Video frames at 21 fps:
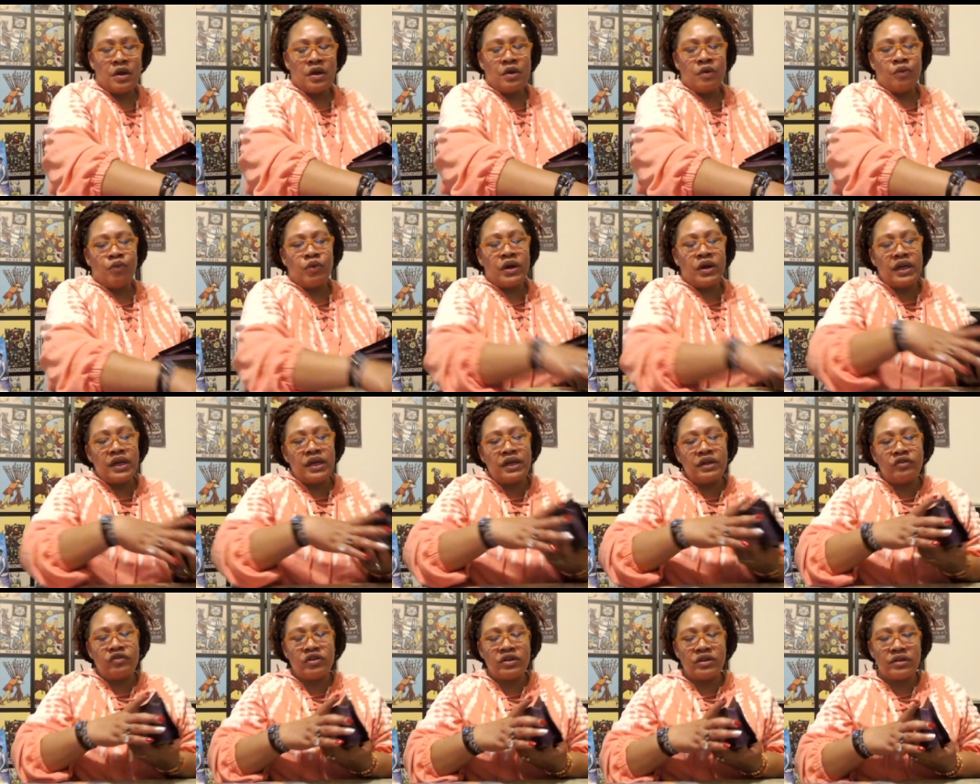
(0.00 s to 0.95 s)
What
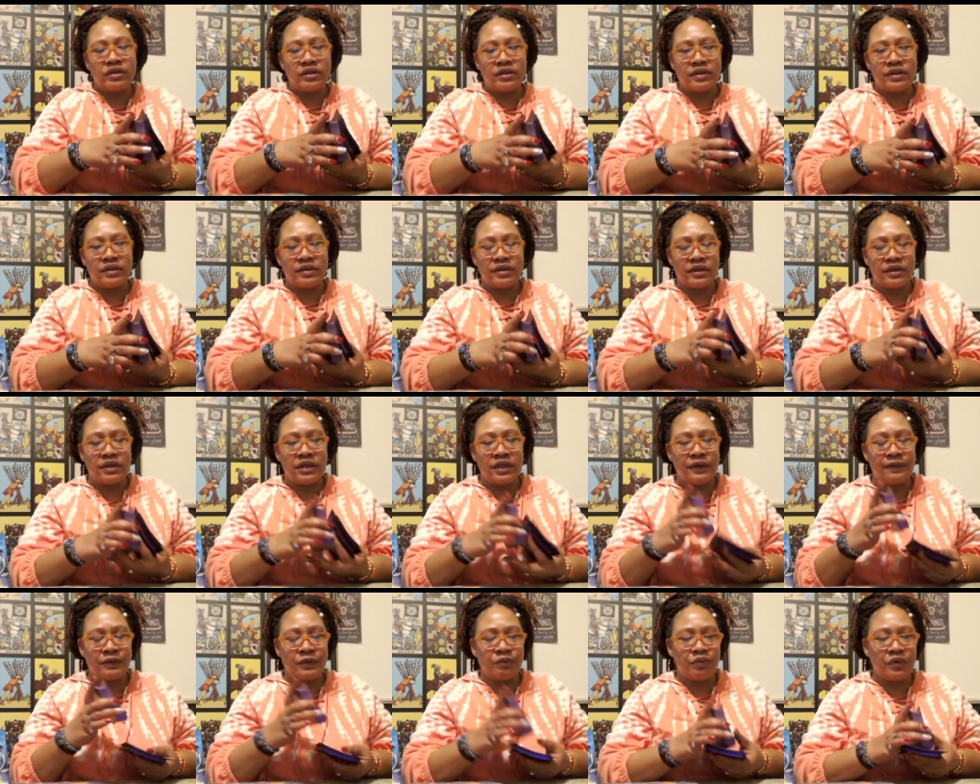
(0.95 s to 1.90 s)
energies is this
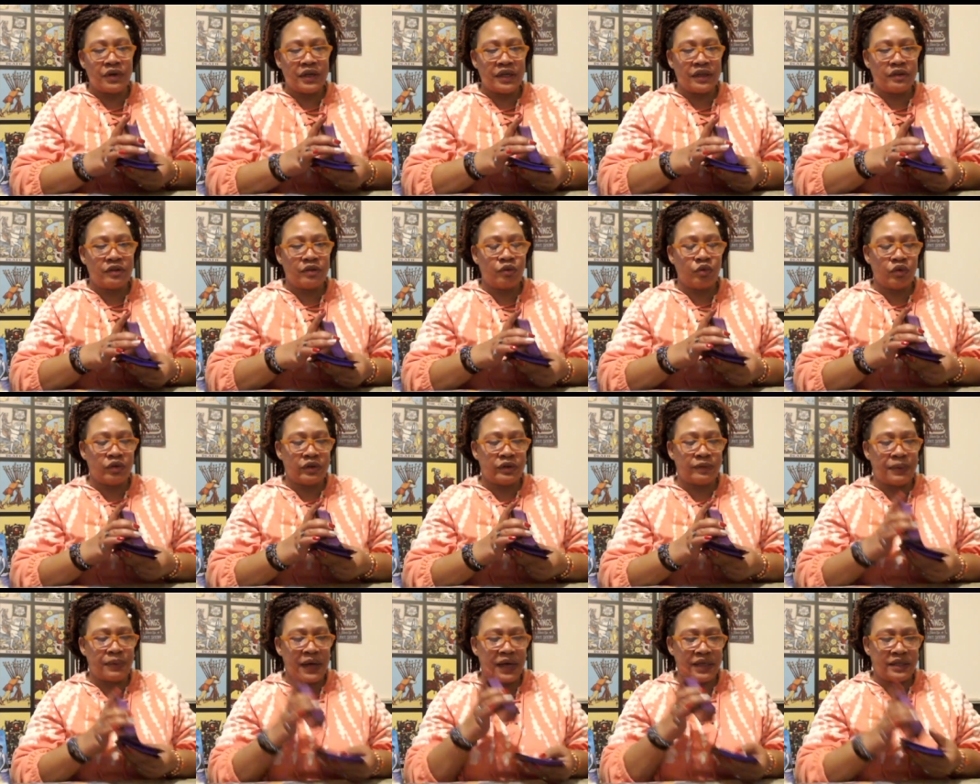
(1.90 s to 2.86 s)
eclipse bringing towards
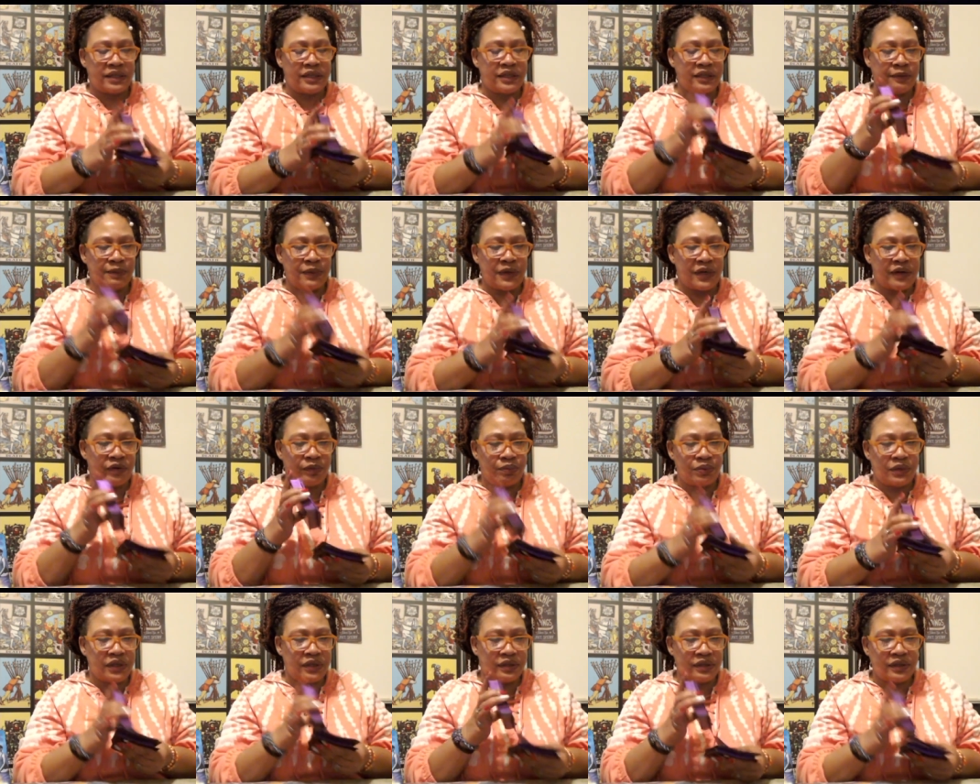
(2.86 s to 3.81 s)
Pisces spirit?
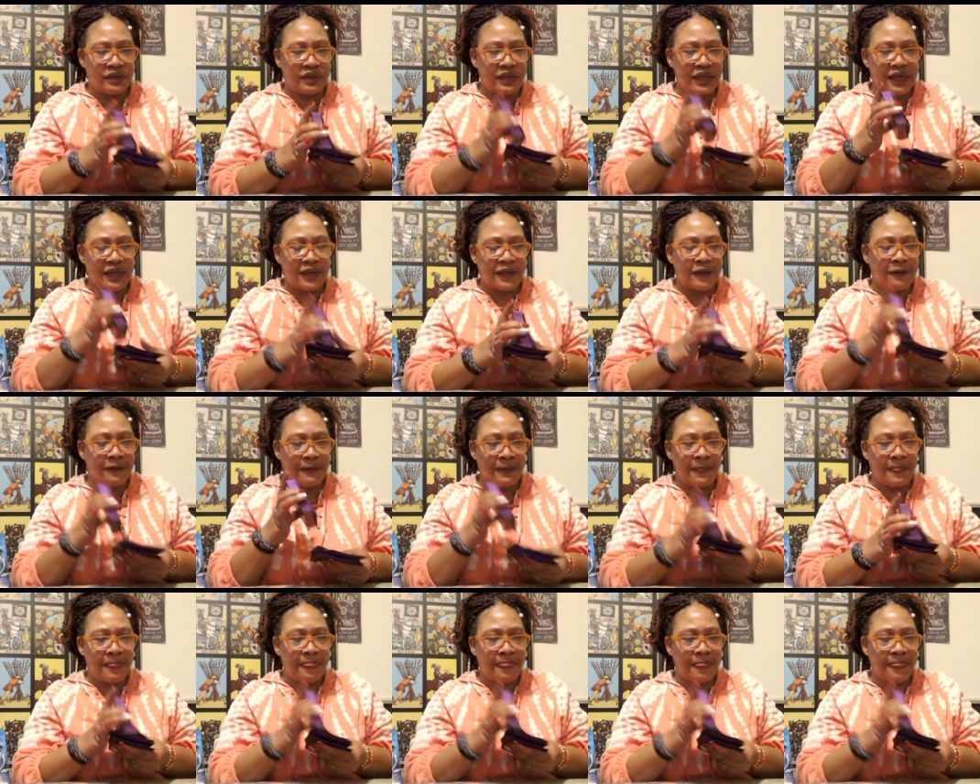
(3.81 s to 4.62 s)
Please and thank you.